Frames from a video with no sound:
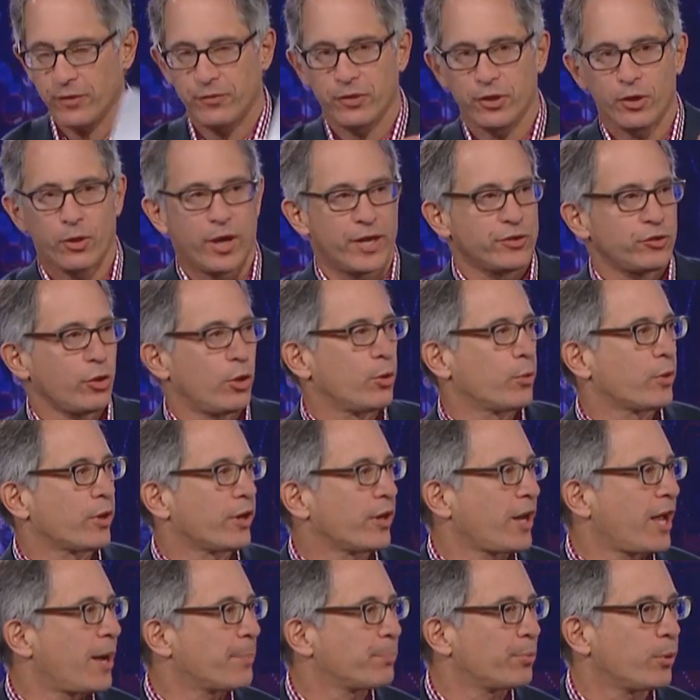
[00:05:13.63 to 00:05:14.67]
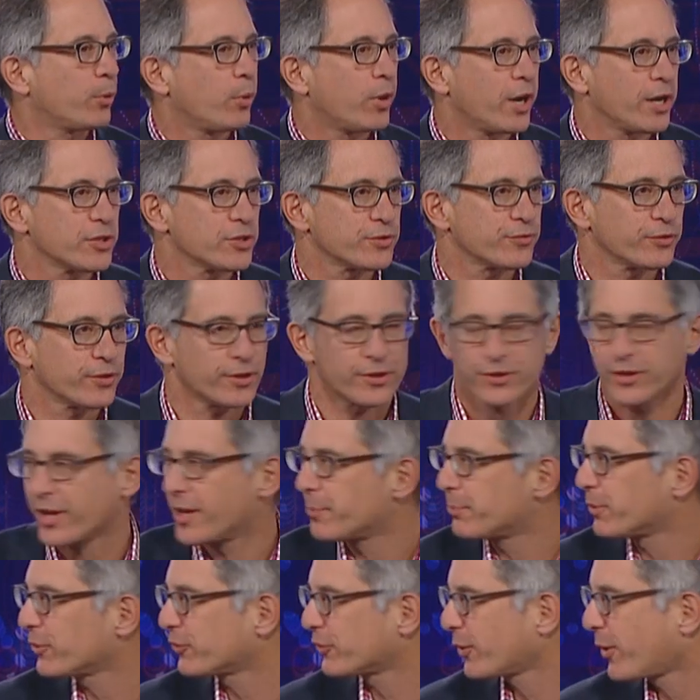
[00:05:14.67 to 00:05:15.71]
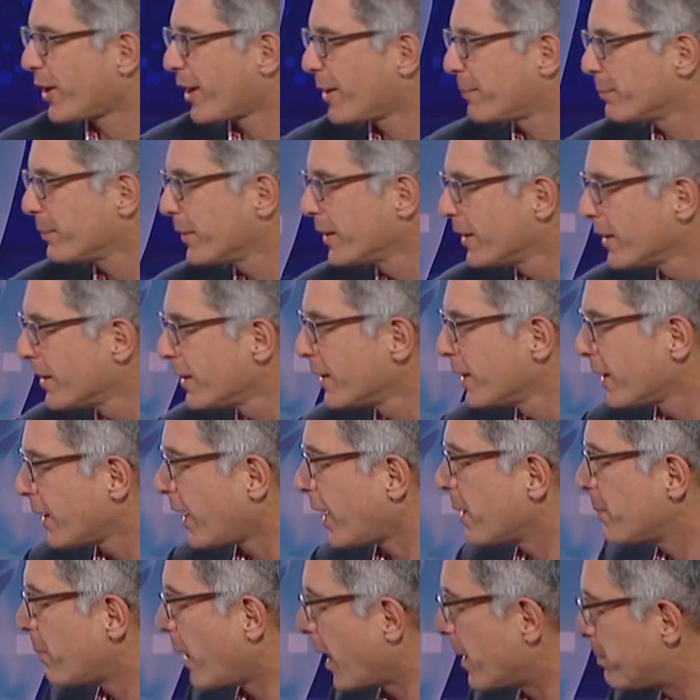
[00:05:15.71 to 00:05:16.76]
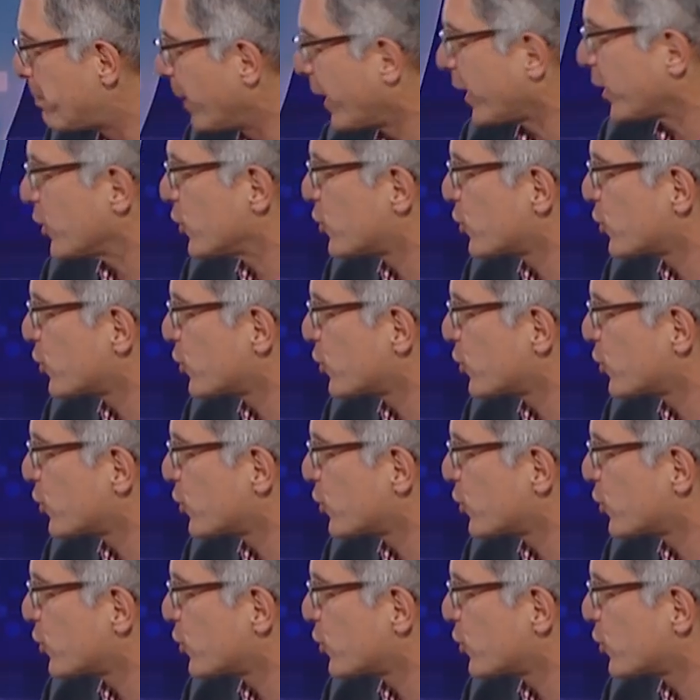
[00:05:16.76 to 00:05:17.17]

you know, I don't wear an Apple Watch, for example. So I pick and